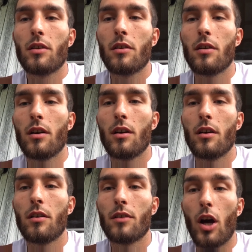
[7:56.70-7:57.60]

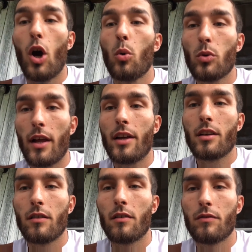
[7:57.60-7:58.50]
the whole lake
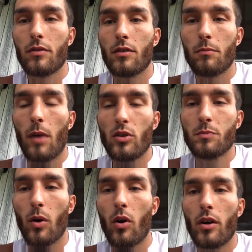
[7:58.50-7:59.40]
for most
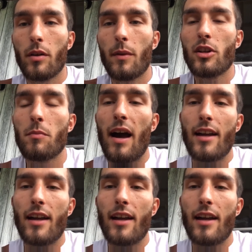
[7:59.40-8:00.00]
part. I mean, you might